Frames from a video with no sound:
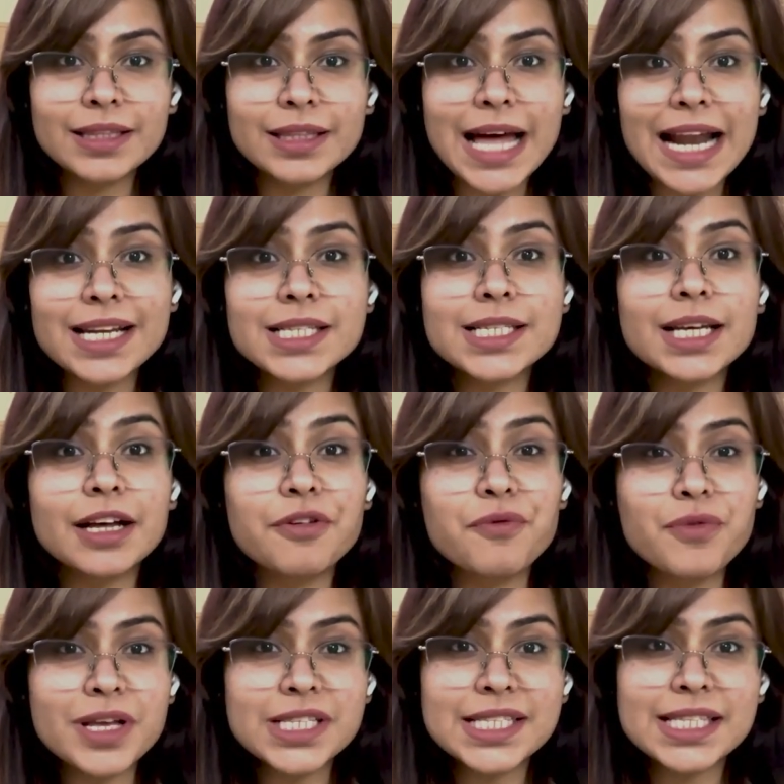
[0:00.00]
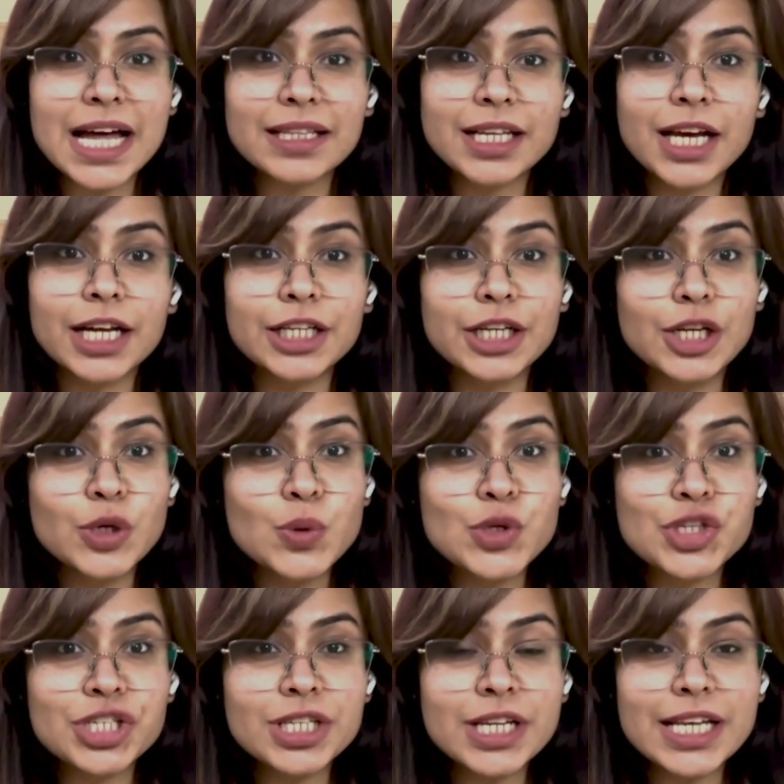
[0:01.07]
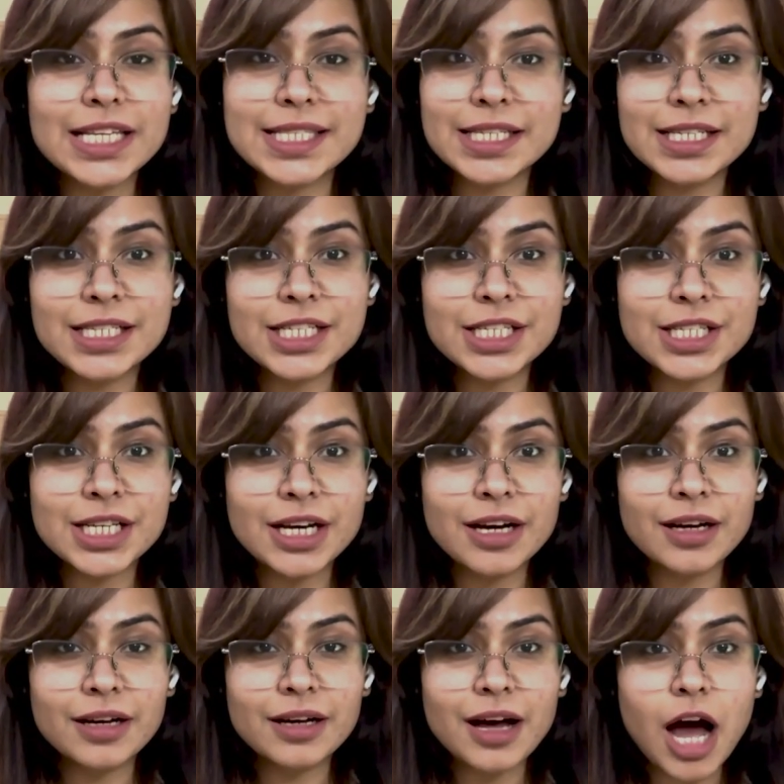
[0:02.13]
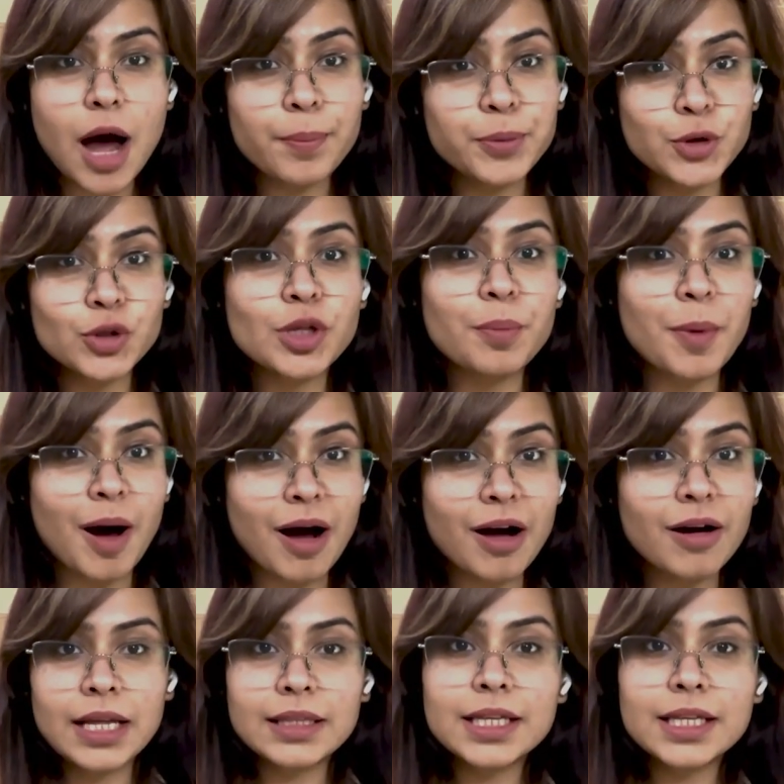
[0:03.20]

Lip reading: that is convinced that the conclusion isn't it up to the mark.